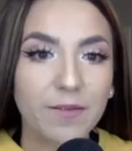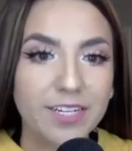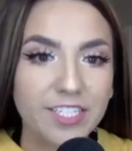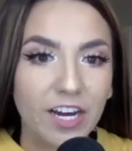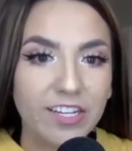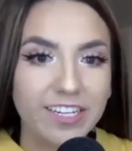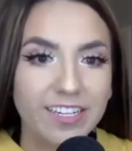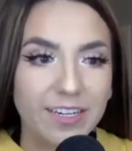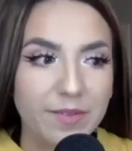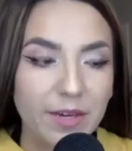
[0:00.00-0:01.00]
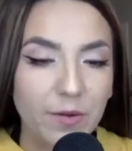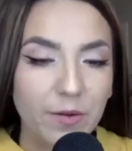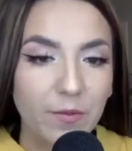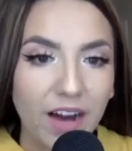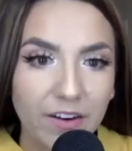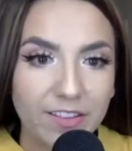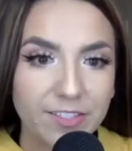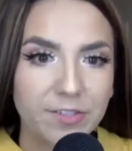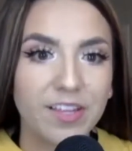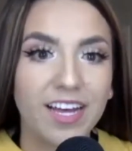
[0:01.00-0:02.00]
childhood and I'm like, wow,
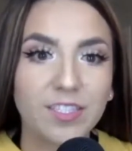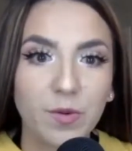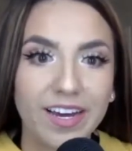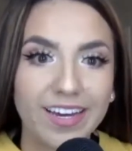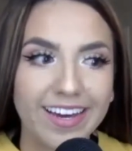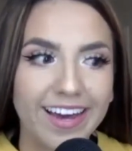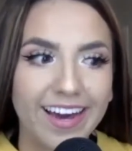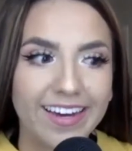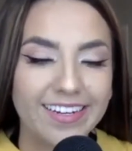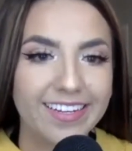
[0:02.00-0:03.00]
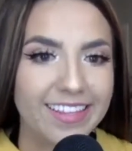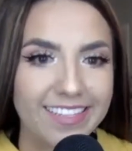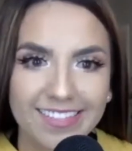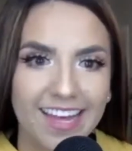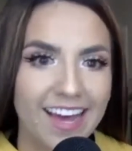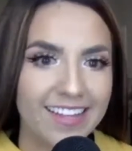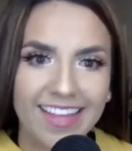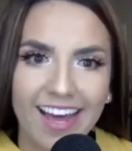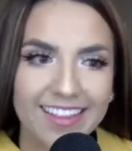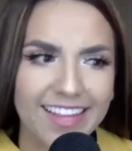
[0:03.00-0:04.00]
so that's why I had this, that, and
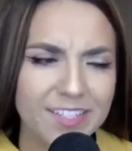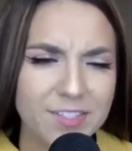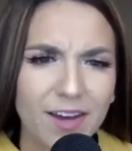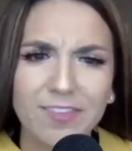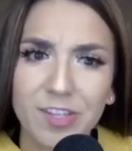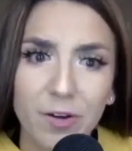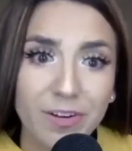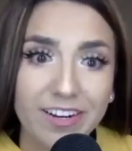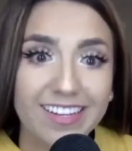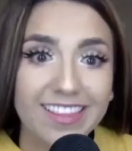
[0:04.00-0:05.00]
that's why I was so weird. That's